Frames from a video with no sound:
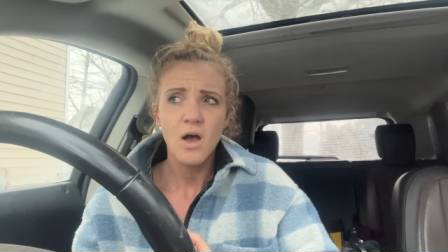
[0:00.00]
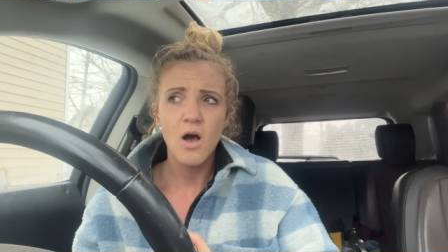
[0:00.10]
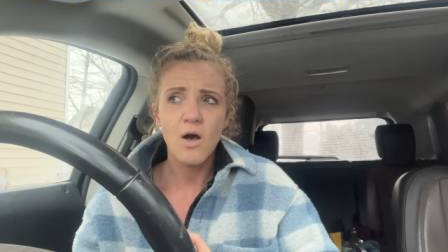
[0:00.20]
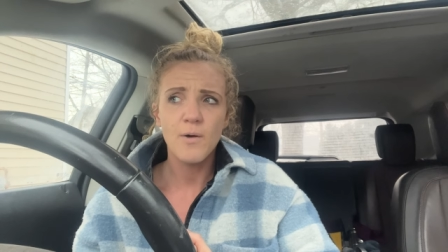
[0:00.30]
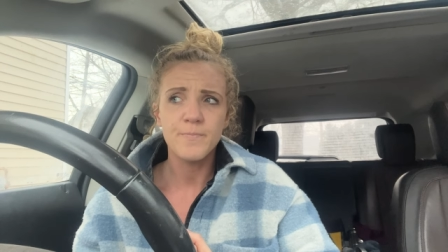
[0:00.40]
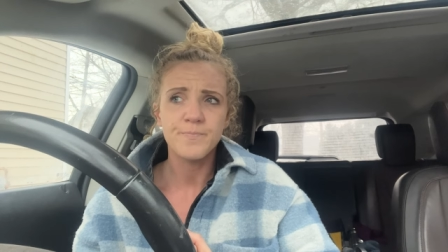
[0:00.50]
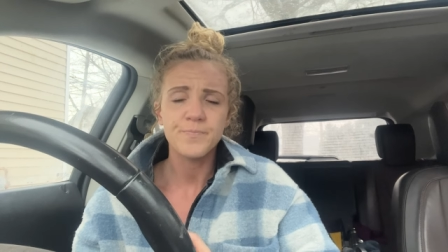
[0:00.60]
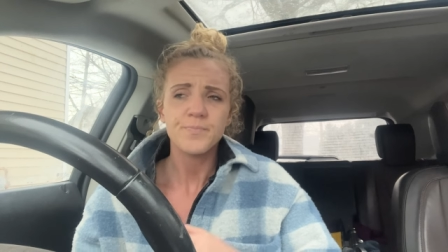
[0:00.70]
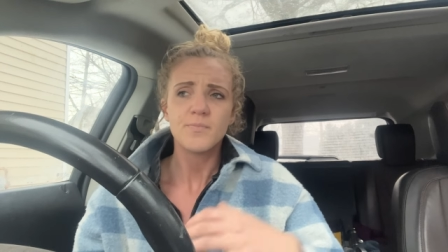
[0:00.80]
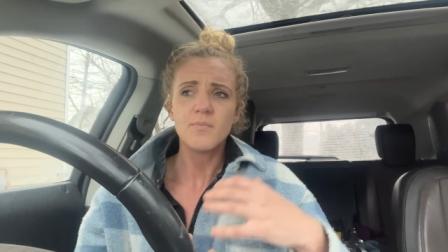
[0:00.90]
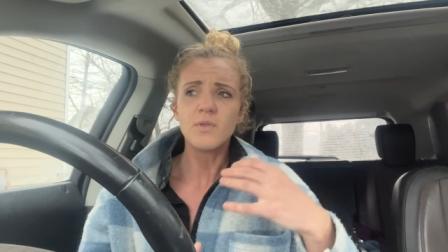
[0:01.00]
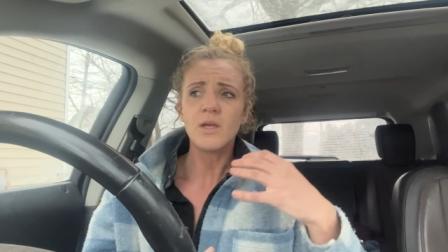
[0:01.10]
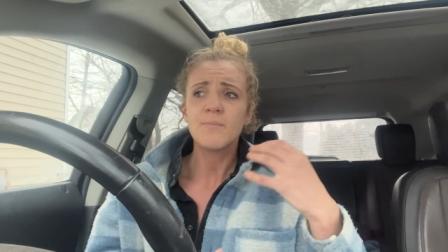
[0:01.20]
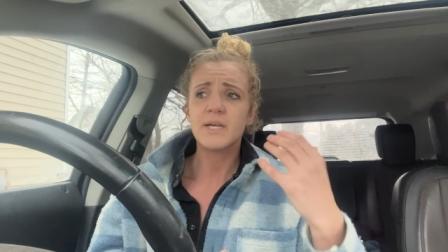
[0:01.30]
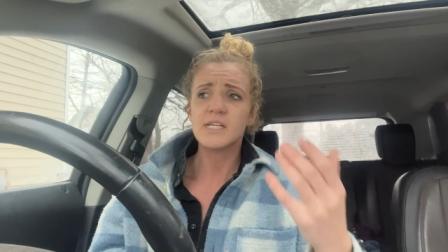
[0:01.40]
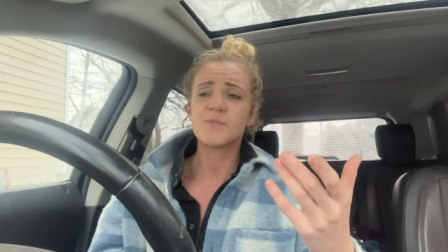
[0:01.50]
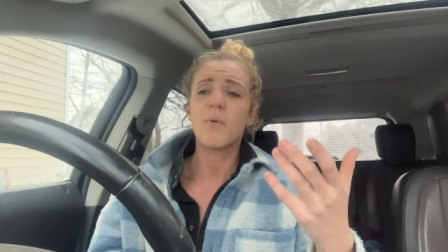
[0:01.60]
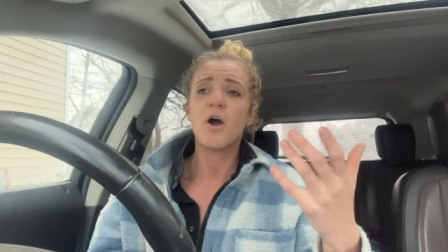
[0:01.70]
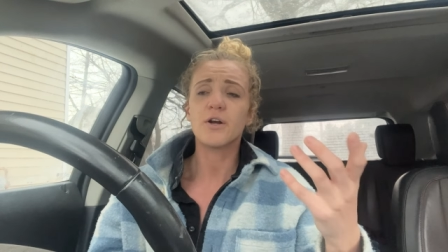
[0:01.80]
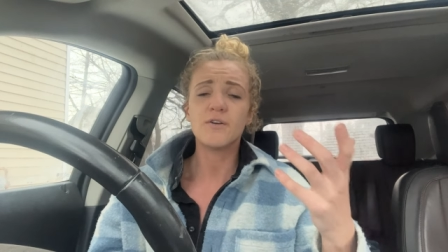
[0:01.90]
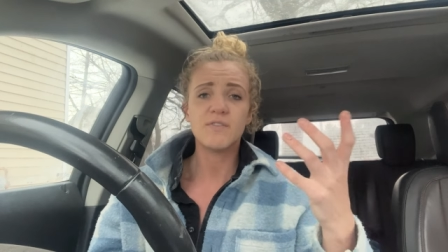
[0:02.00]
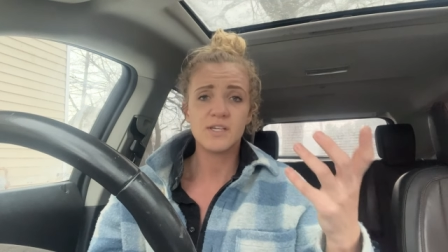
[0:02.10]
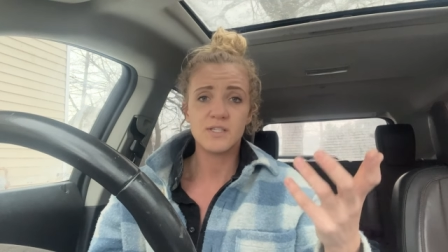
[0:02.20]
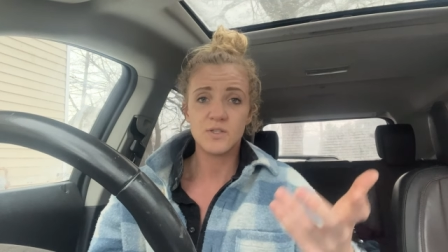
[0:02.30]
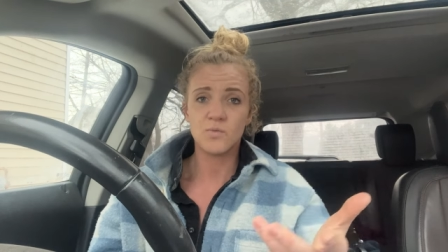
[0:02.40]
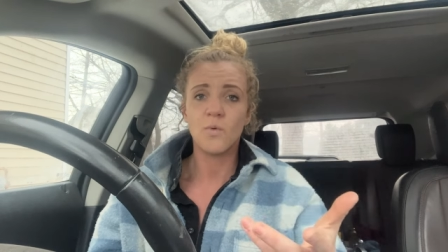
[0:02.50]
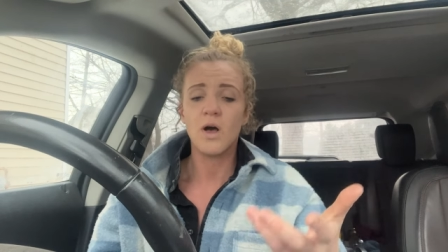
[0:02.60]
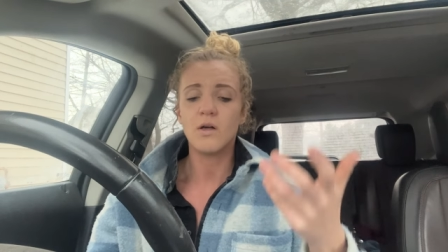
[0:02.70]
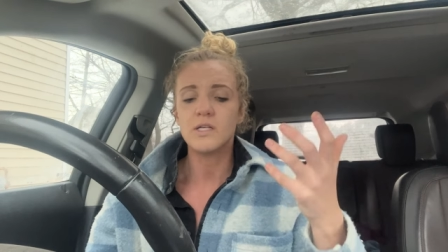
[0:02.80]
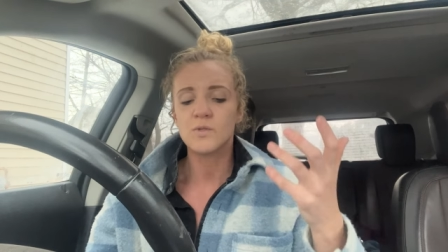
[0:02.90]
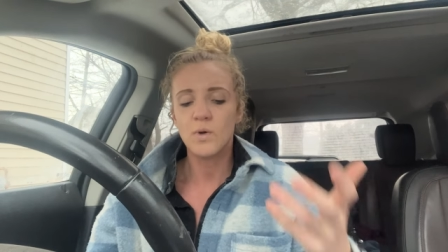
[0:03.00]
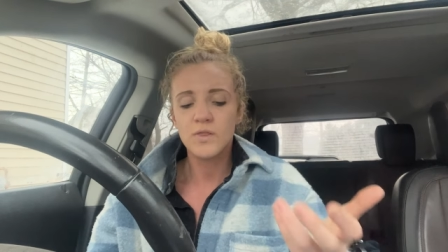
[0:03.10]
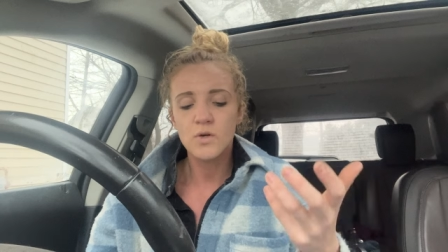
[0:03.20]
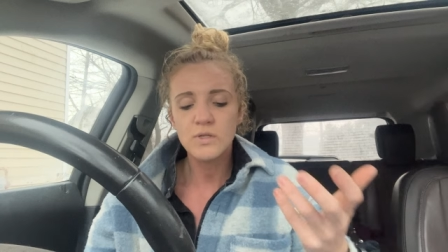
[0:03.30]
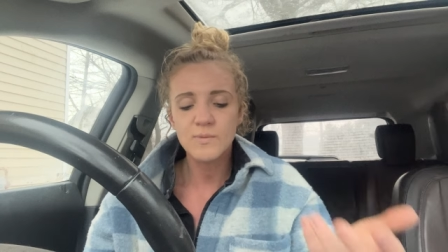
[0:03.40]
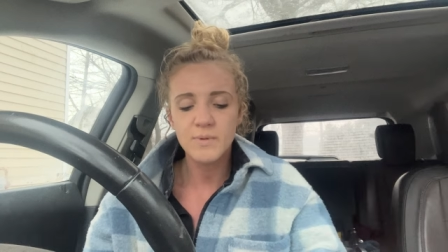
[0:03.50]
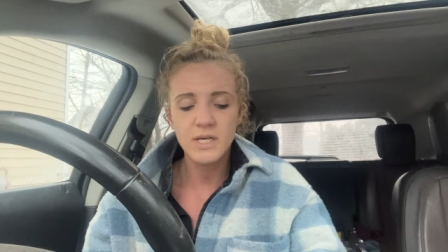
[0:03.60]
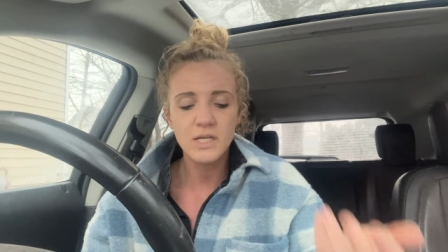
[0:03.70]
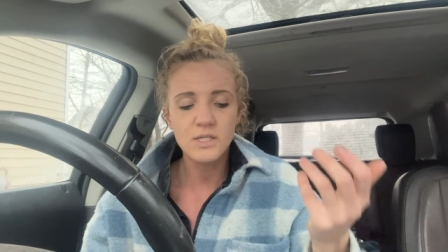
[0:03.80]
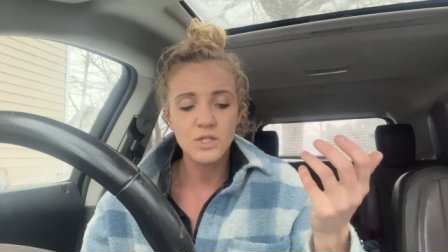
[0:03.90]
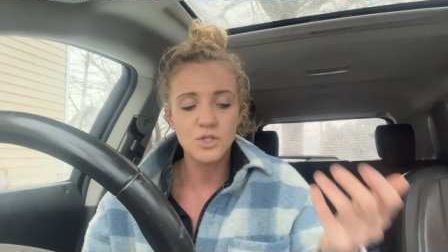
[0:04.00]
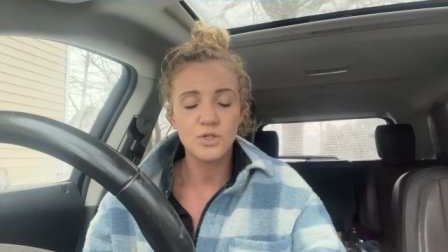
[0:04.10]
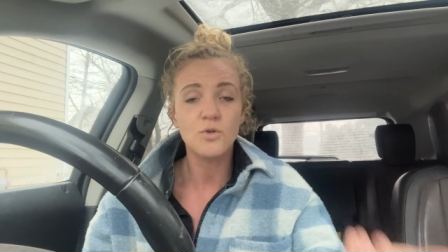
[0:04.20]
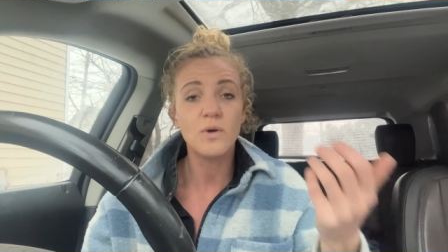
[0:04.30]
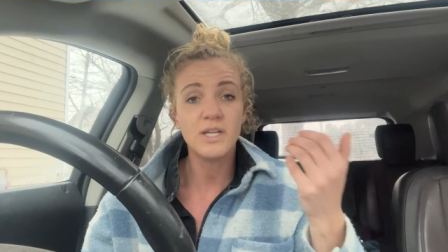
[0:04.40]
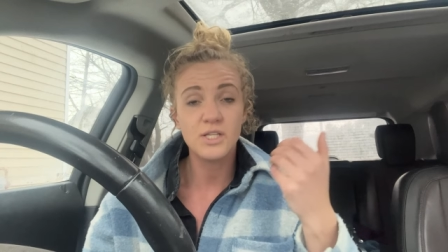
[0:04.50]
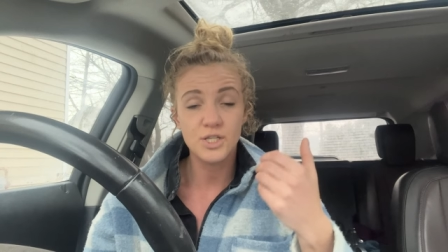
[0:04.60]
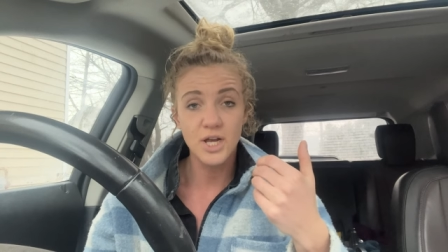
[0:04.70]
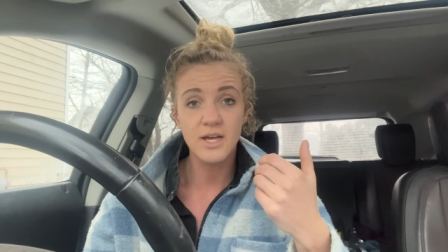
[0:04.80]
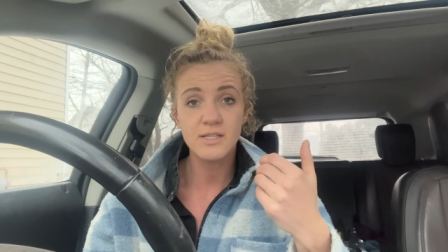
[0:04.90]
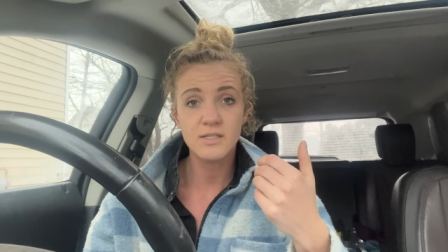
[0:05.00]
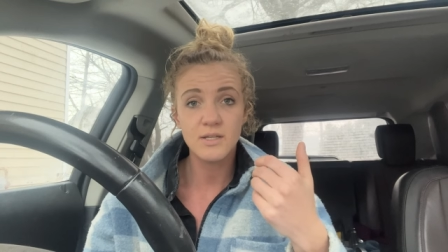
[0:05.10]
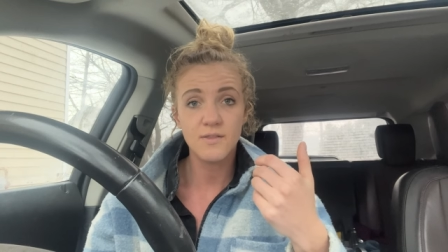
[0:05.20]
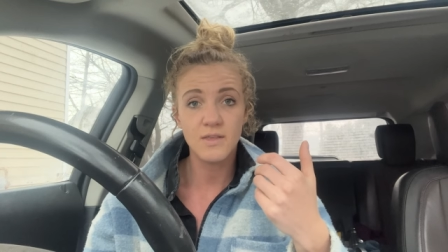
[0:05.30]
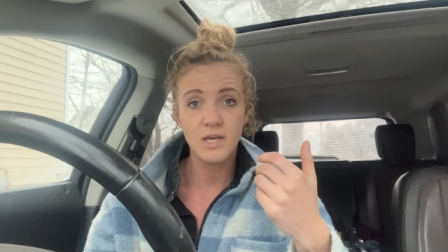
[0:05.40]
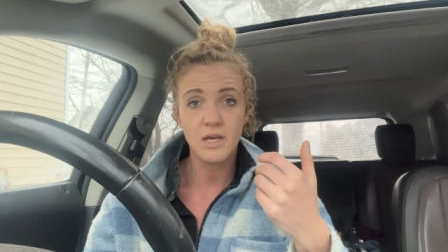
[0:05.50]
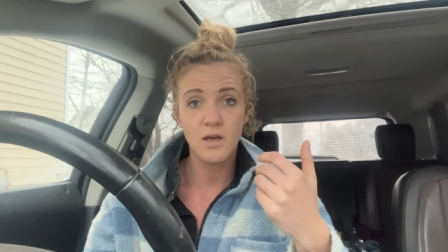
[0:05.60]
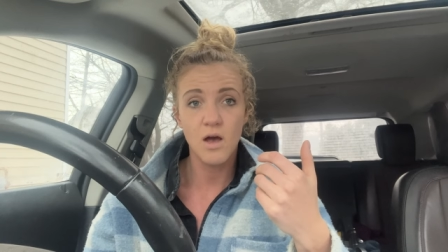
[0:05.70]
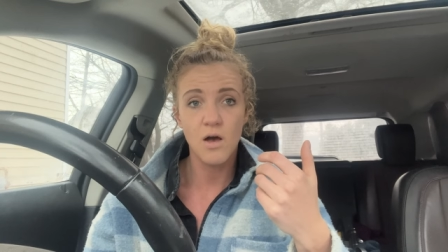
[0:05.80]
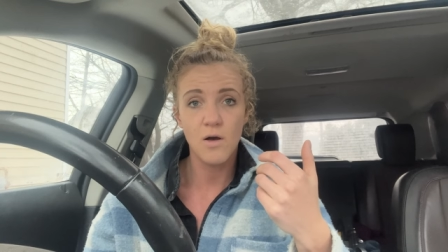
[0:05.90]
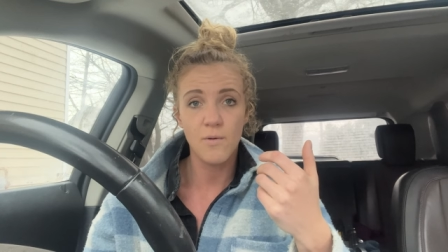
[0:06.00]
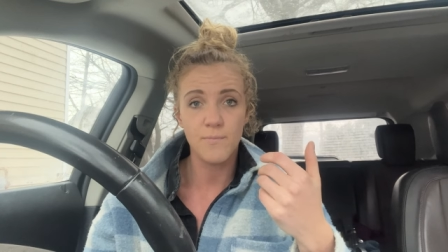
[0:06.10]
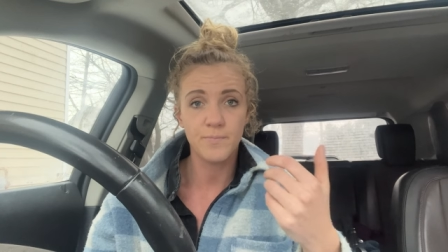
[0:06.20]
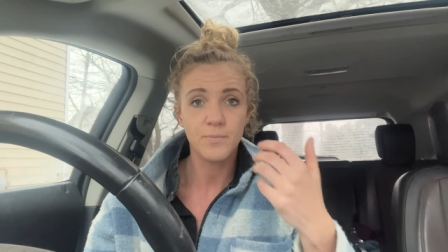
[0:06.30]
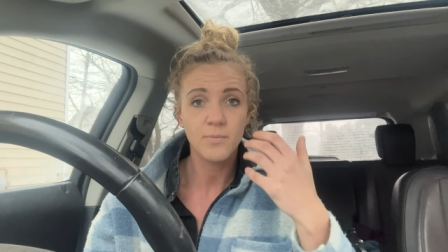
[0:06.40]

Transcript: Um, because part of this as well is when those bees do ingest the um,